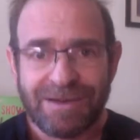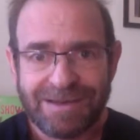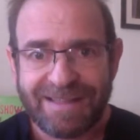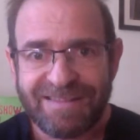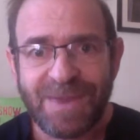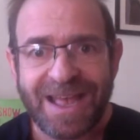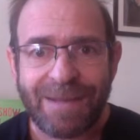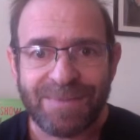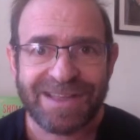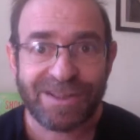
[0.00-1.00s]
let's be
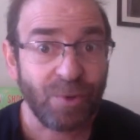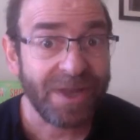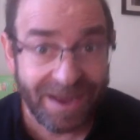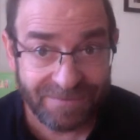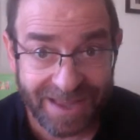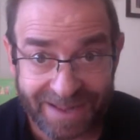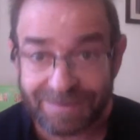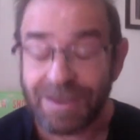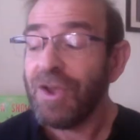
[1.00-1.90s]
happy that we have that.